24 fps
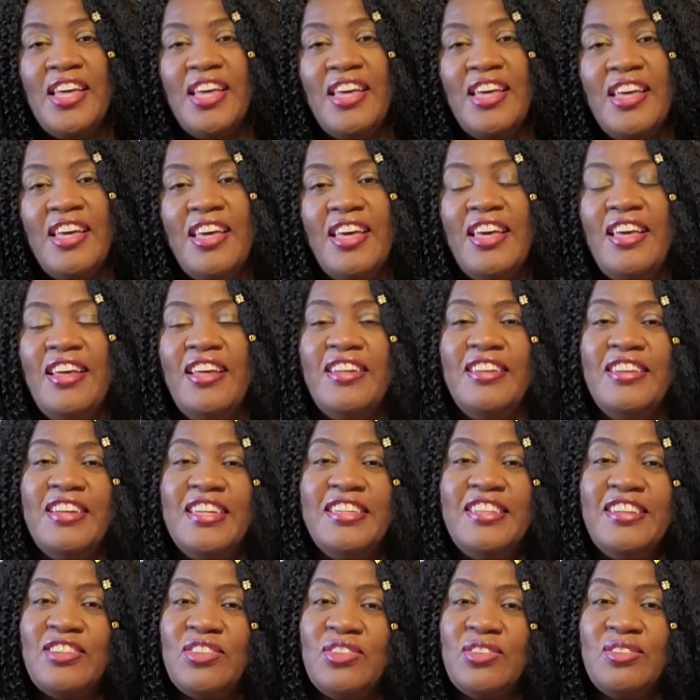And I
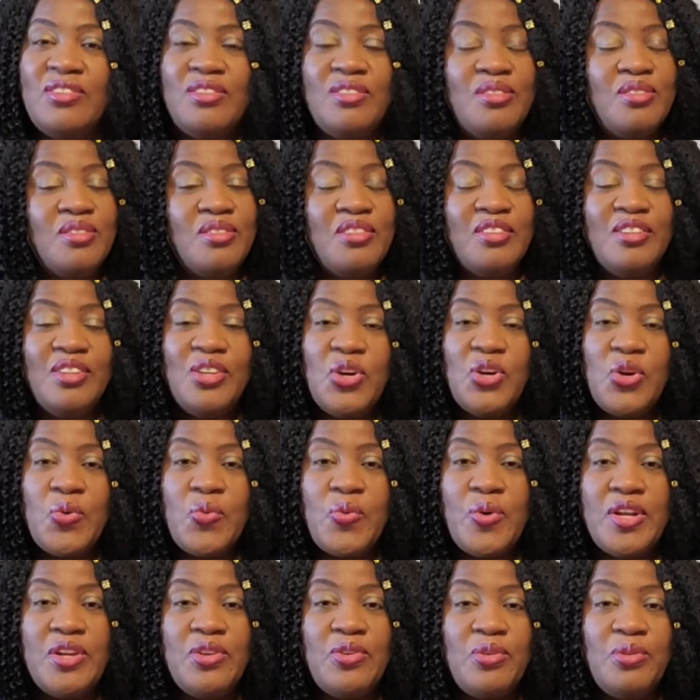just
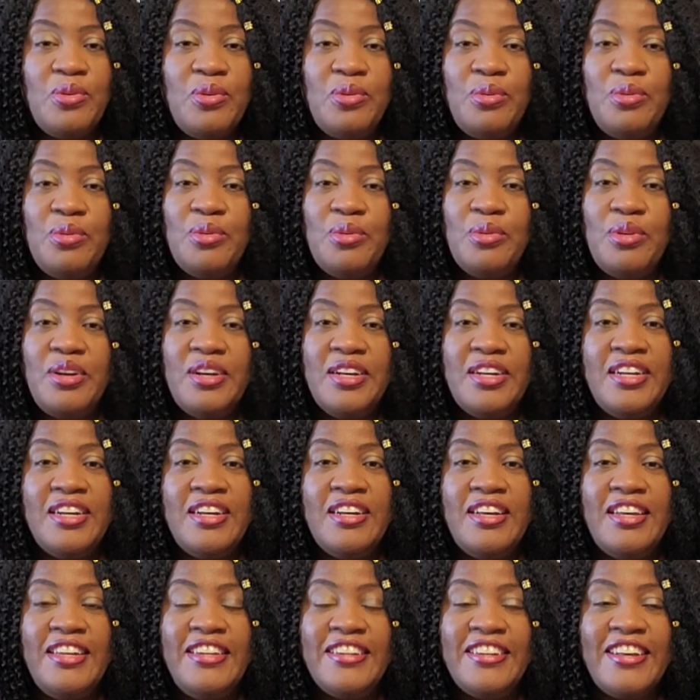want to
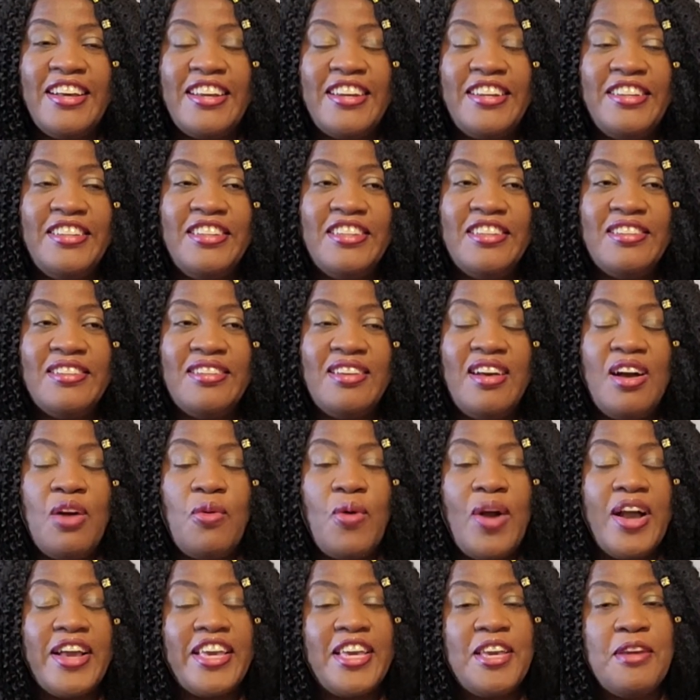encourage a
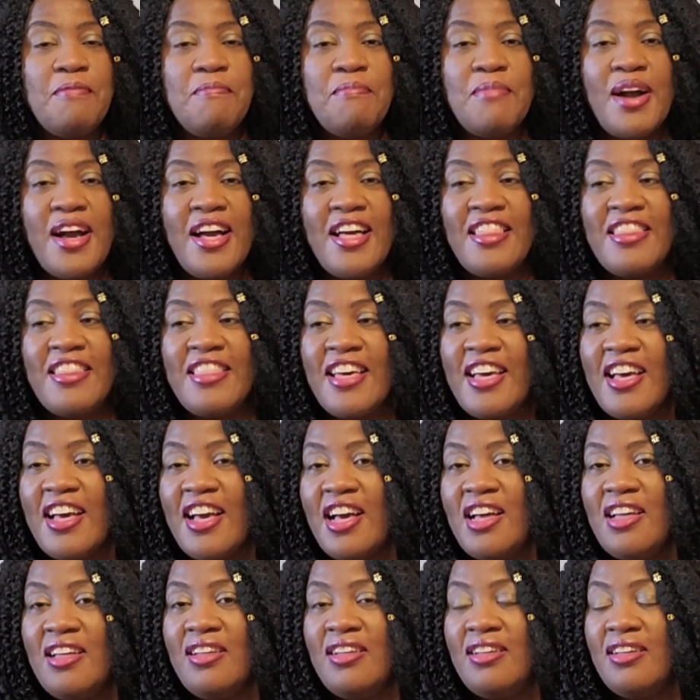working
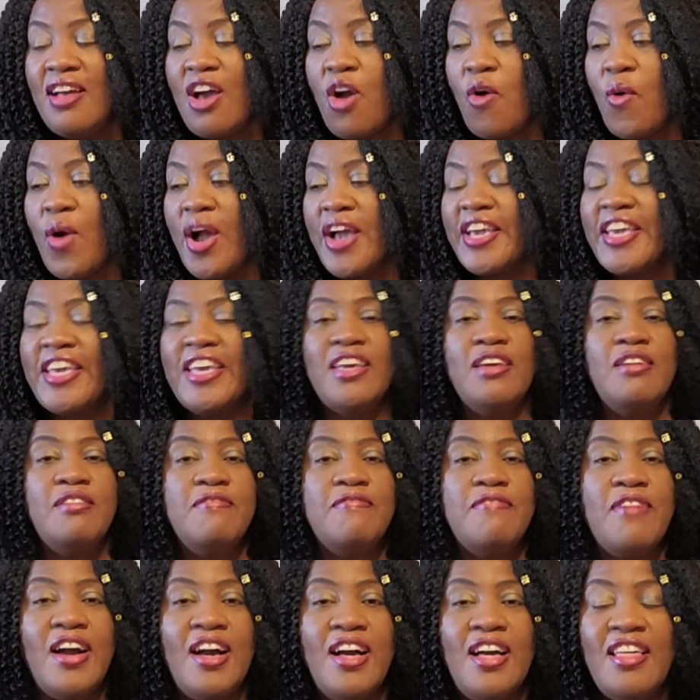mother, a working
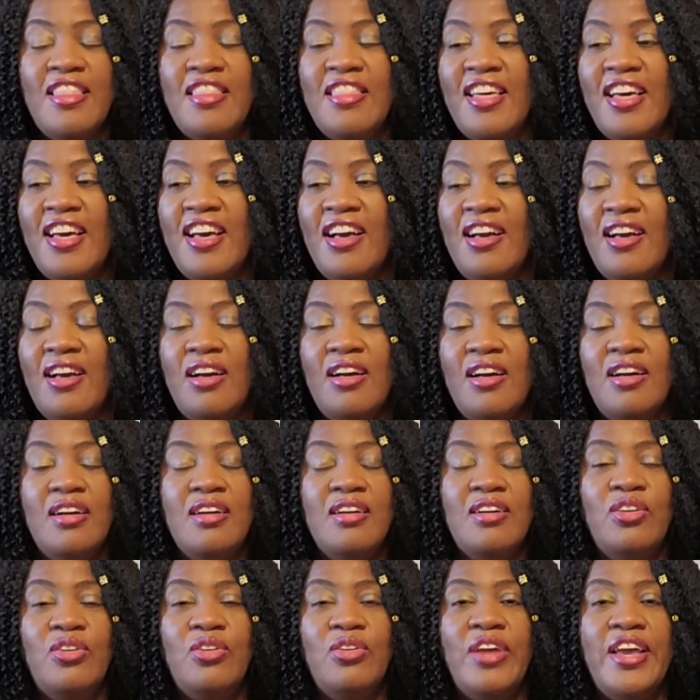father,
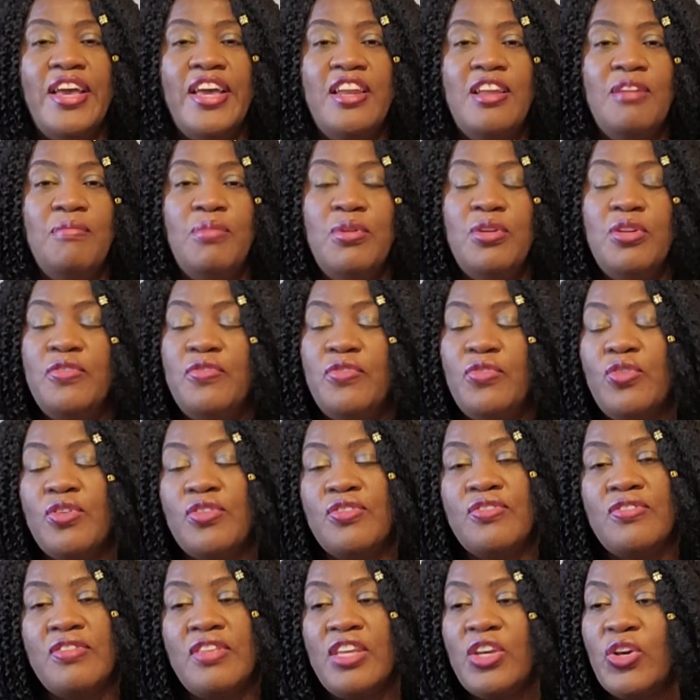or anybody, if you're
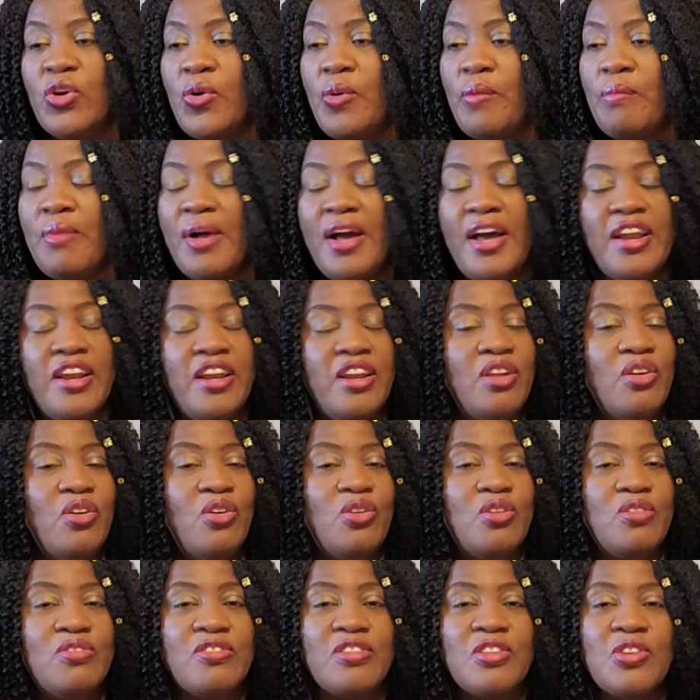single, married,
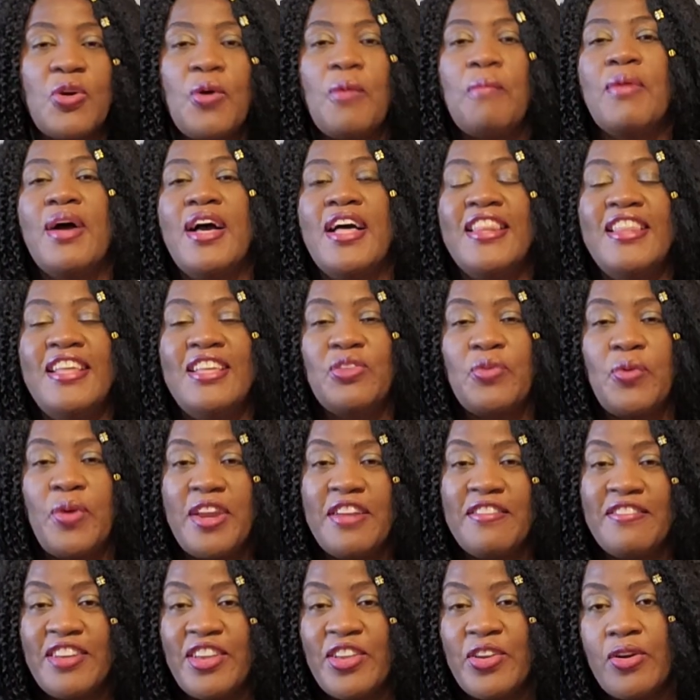or single mothers,
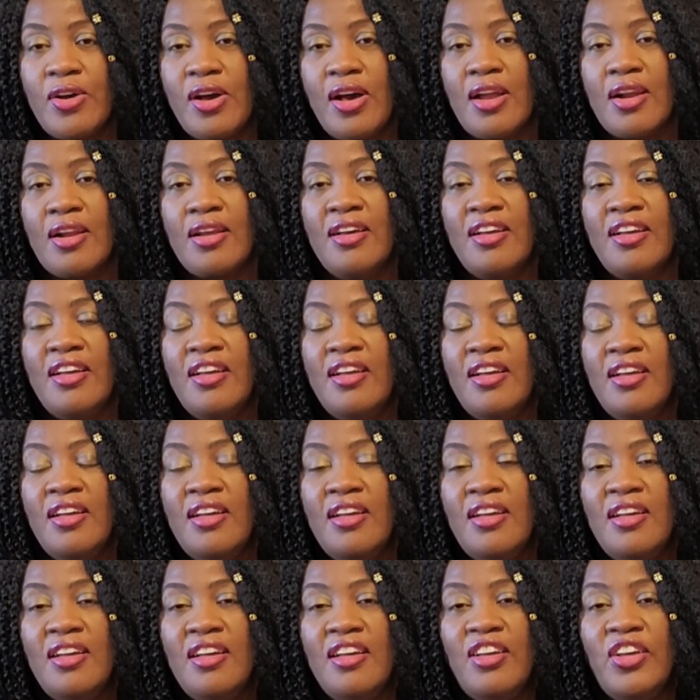wherever you are,
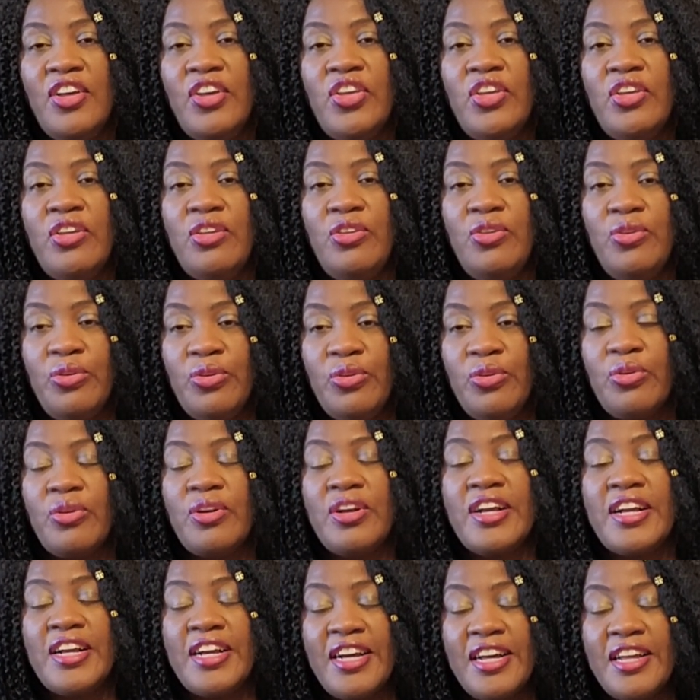you
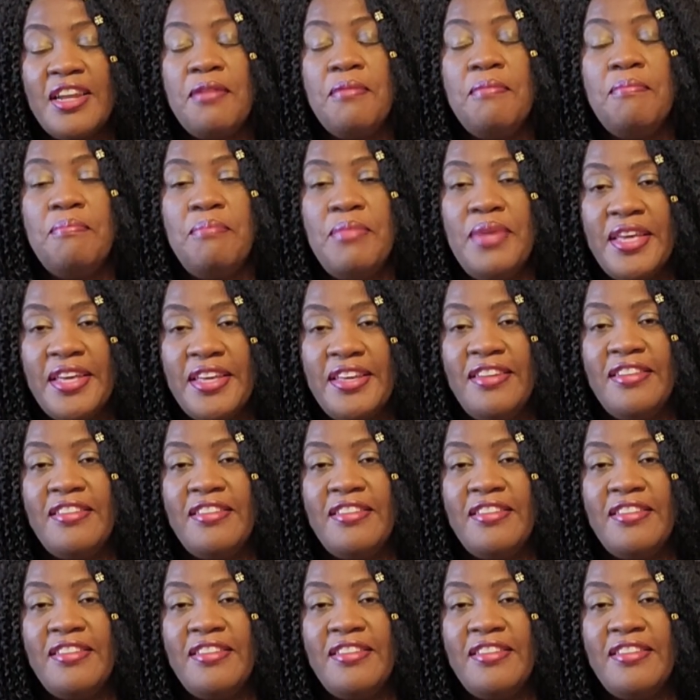can make it